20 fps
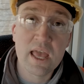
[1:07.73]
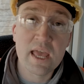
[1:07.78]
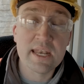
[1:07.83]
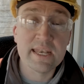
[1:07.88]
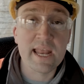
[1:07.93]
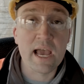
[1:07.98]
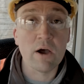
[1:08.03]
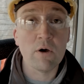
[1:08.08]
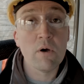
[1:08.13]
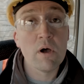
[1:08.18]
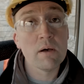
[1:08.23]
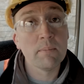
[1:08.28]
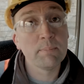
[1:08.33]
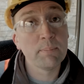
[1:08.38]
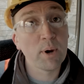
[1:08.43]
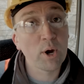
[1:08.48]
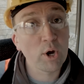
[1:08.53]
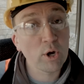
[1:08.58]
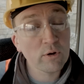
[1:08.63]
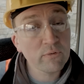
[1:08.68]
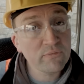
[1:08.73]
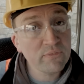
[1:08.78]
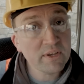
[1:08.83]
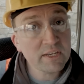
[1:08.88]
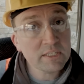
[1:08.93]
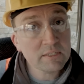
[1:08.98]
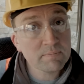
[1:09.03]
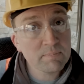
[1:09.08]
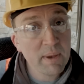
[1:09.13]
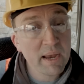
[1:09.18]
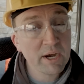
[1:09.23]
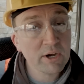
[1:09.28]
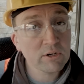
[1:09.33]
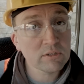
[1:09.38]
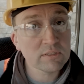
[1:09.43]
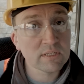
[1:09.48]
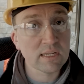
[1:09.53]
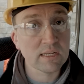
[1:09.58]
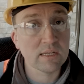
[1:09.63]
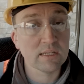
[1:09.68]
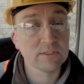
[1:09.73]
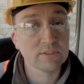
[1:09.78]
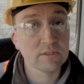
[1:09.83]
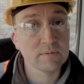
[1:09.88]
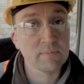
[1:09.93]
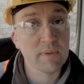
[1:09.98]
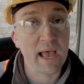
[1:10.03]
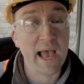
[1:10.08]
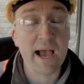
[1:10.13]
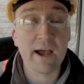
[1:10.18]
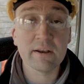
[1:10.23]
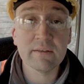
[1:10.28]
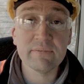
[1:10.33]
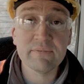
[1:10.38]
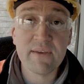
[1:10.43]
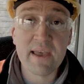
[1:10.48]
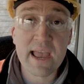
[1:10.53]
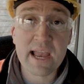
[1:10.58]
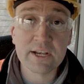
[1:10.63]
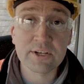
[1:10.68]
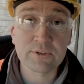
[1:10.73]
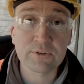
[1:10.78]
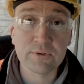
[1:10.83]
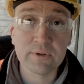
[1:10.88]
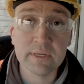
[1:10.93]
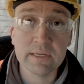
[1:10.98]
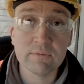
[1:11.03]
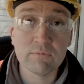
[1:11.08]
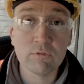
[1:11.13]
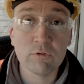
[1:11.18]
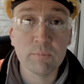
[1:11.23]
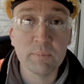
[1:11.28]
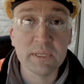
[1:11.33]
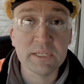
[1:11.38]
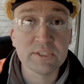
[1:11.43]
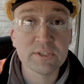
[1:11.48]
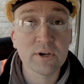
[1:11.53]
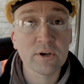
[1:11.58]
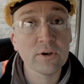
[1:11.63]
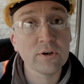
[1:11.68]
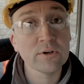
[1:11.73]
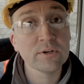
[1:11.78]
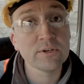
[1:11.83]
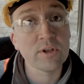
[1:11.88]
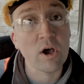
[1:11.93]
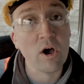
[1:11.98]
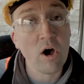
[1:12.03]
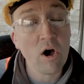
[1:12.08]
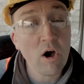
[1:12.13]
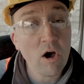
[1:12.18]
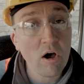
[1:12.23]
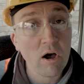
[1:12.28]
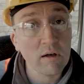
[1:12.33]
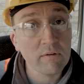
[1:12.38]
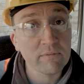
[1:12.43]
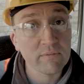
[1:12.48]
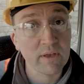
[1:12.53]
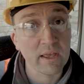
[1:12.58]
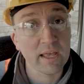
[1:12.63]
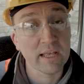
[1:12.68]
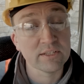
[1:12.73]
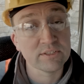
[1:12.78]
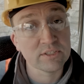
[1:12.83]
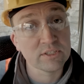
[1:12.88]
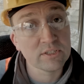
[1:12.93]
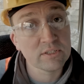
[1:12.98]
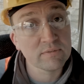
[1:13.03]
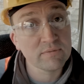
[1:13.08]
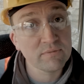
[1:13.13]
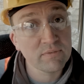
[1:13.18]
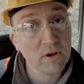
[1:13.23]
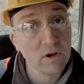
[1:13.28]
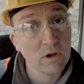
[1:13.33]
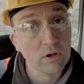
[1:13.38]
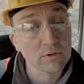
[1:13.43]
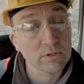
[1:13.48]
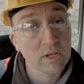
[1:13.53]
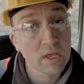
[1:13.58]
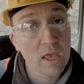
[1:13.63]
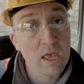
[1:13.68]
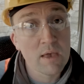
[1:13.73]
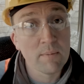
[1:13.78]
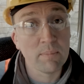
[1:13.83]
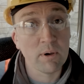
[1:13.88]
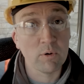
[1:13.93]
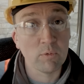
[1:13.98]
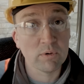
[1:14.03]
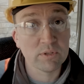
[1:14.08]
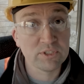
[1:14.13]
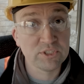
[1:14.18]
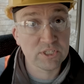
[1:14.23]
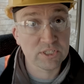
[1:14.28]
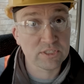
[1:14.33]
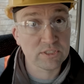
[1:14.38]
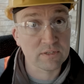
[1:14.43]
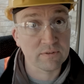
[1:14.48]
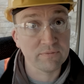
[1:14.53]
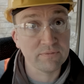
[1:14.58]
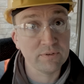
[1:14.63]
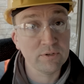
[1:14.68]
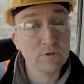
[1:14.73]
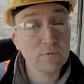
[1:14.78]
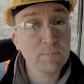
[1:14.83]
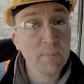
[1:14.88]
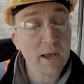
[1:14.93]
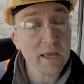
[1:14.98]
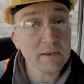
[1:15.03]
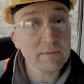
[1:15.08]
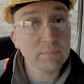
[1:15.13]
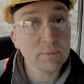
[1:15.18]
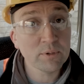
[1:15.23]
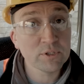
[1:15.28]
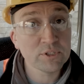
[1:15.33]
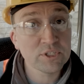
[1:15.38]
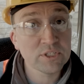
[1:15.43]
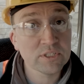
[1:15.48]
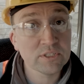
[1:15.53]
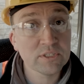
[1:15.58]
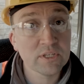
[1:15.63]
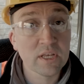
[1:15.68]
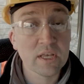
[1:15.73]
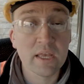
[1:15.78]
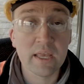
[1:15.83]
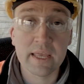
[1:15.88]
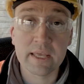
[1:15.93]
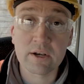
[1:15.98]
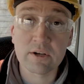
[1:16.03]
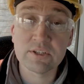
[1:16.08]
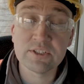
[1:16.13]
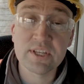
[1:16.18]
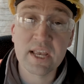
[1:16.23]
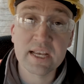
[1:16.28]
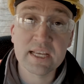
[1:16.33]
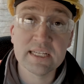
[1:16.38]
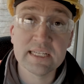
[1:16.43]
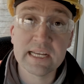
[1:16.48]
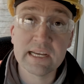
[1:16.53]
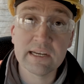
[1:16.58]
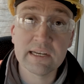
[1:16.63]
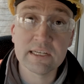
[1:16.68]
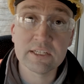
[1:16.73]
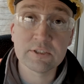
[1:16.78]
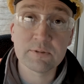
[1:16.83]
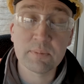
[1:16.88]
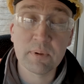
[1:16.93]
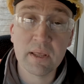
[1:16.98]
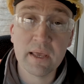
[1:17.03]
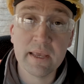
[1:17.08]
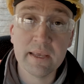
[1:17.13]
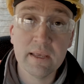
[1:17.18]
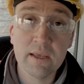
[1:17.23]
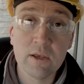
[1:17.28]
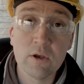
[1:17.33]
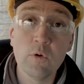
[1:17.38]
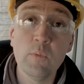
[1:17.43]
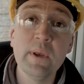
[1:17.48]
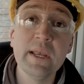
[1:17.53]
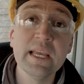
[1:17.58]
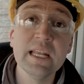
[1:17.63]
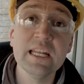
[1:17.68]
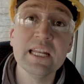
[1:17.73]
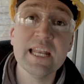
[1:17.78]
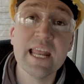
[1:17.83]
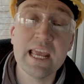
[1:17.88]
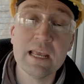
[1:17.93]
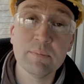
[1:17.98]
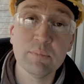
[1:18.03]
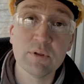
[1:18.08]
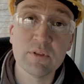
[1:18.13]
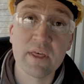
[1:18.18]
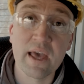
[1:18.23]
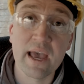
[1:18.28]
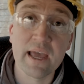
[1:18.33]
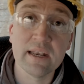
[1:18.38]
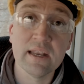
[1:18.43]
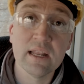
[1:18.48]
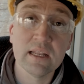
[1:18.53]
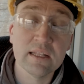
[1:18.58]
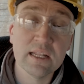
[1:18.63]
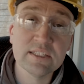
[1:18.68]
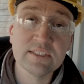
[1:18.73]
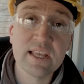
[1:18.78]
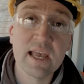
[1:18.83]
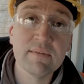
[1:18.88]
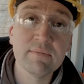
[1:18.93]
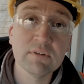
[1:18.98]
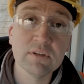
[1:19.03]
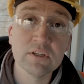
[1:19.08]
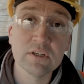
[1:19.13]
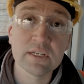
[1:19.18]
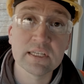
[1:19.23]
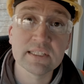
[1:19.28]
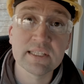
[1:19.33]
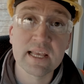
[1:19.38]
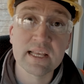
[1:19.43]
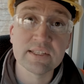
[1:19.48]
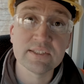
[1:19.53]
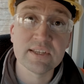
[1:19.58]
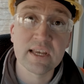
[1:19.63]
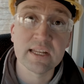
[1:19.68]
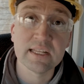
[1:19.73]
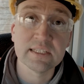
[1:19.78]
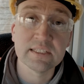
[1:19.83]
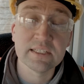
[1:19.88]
Now, perfect parallelism out of factory will be turned off as a default, but with just a few button pushes in our secondary display, we can enable that. Let's have a look at that setting